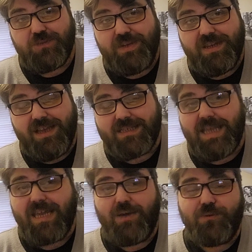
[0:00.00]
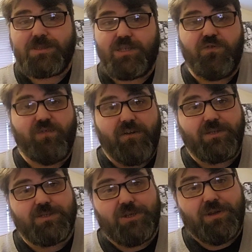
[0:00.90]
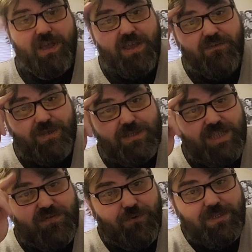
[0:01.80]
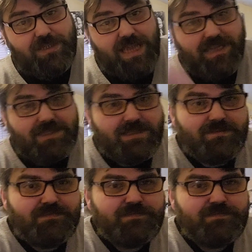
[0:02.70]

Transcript: be nice, and I will see you very soon for stage 46.